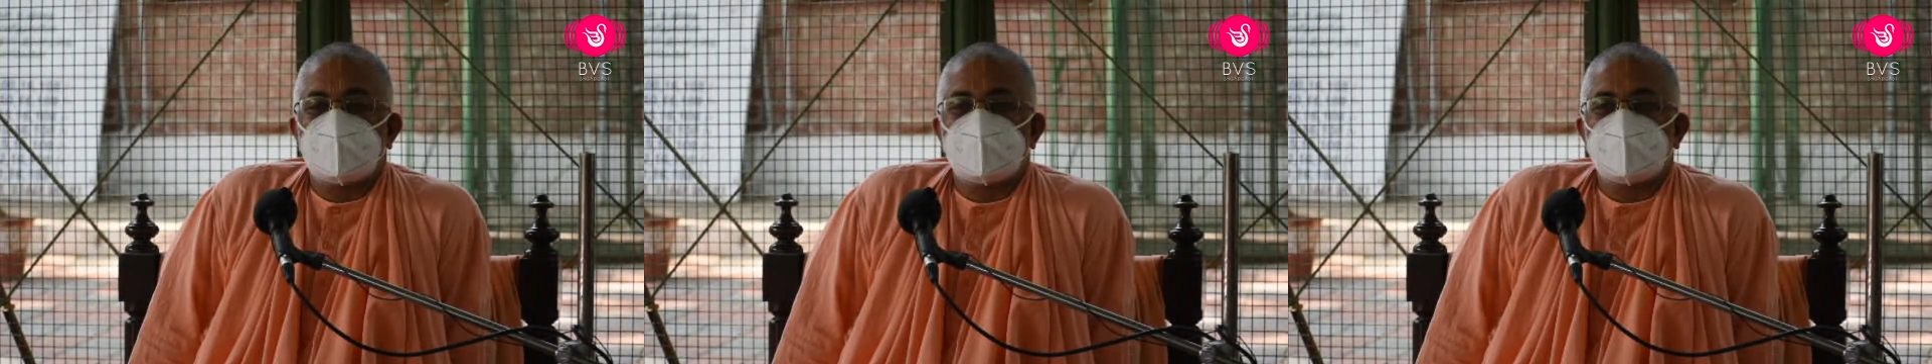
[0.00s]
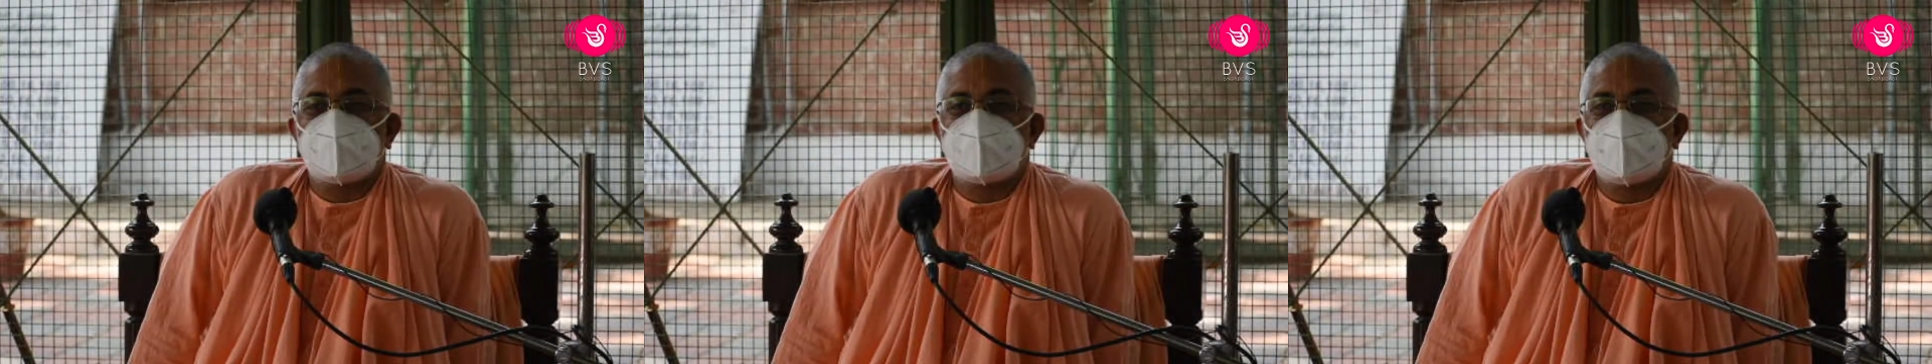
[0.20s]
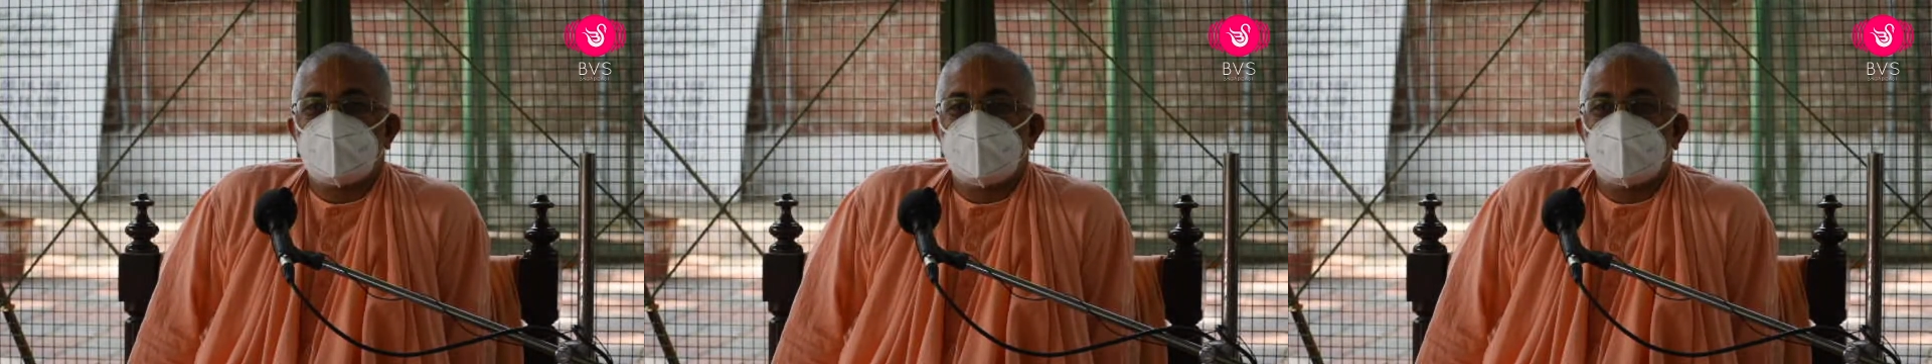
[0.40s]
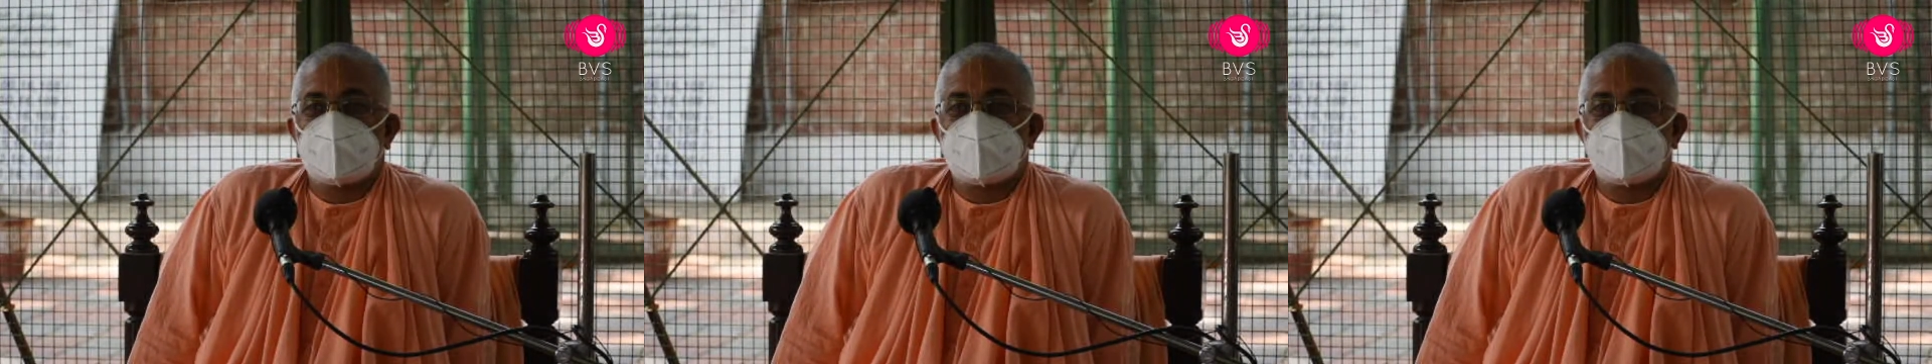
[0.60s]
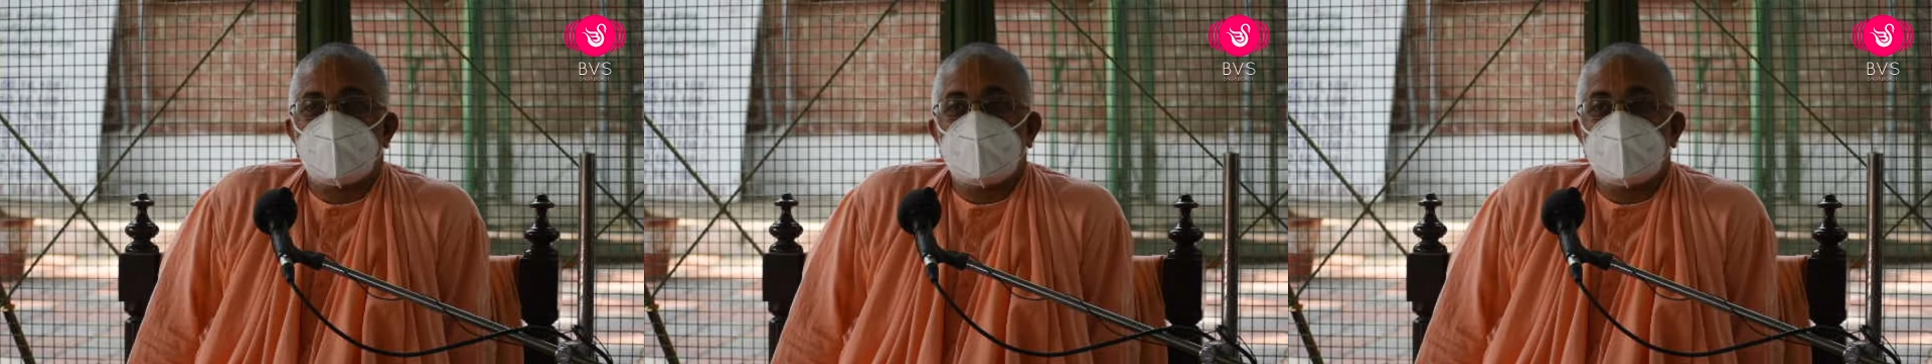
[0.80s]
So
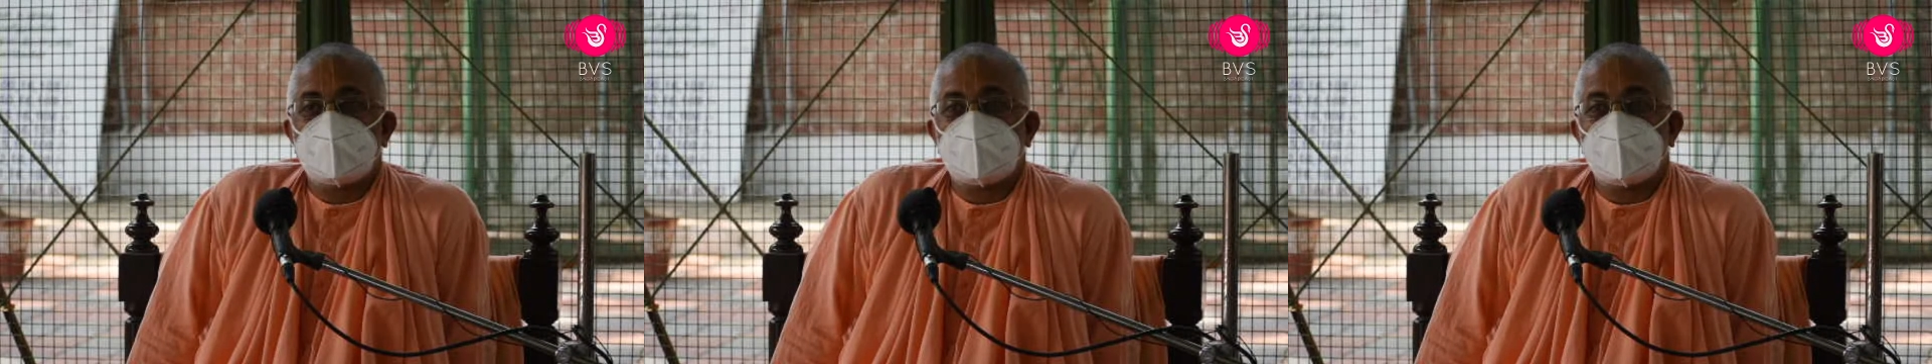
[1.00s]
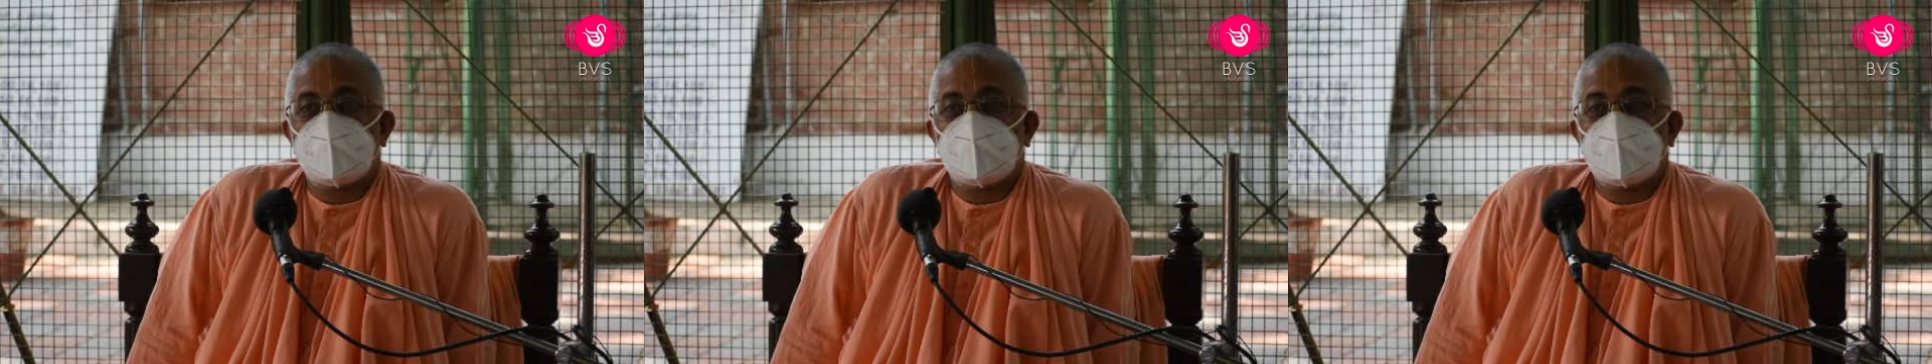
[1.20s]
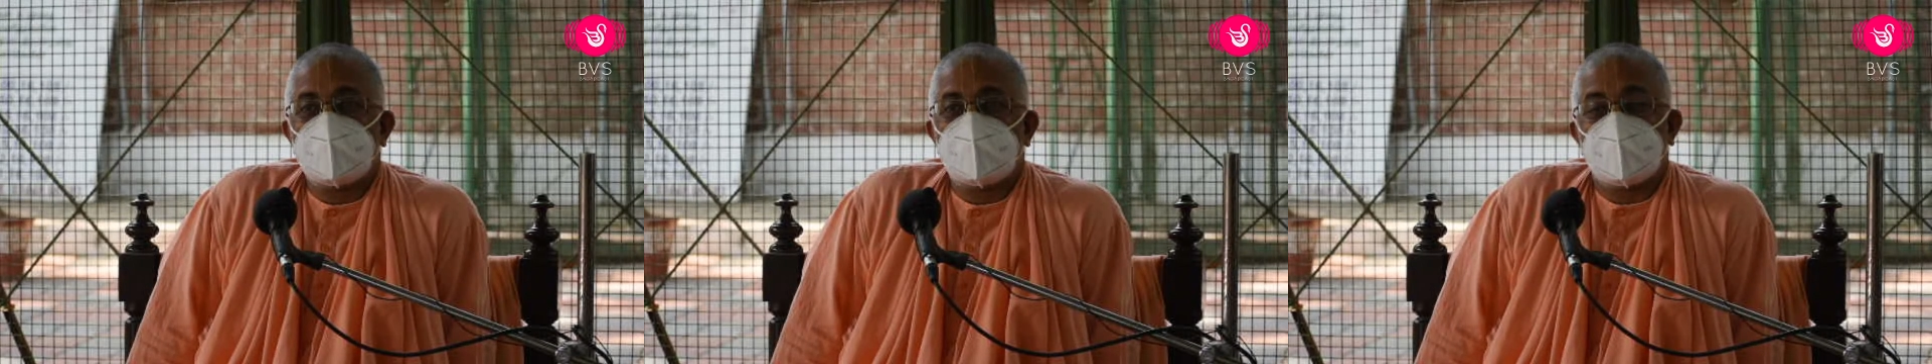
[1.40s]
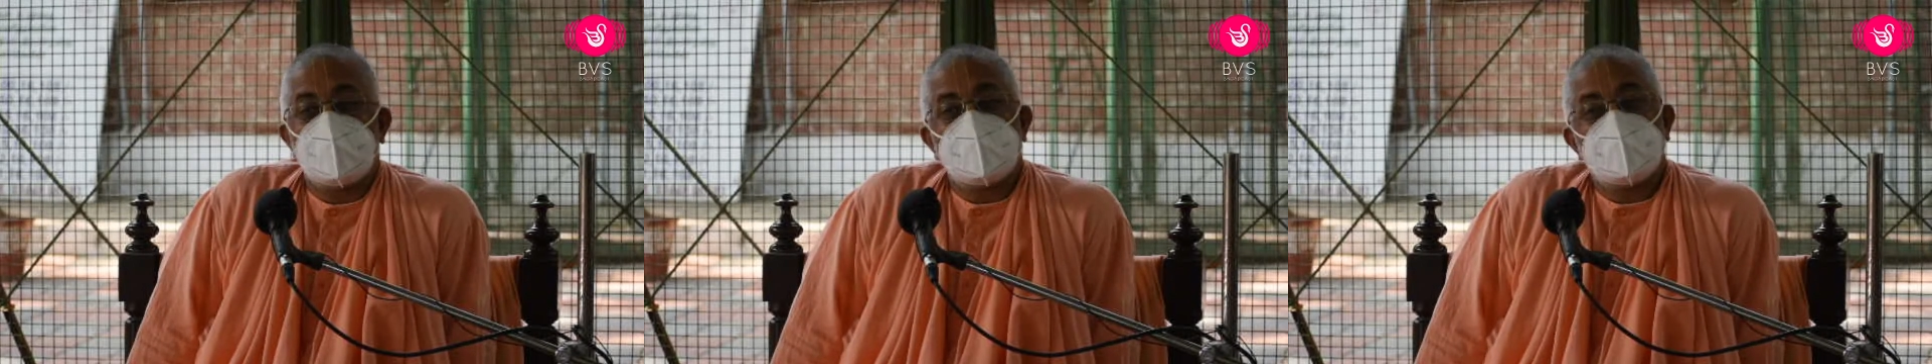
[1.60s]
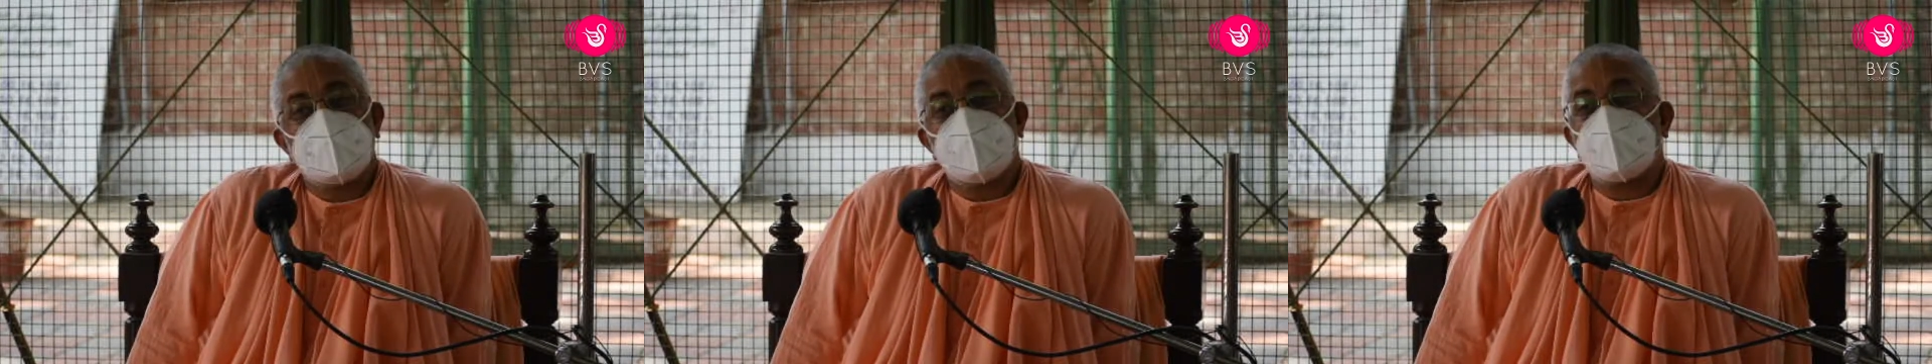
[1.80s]
it's mentioned greater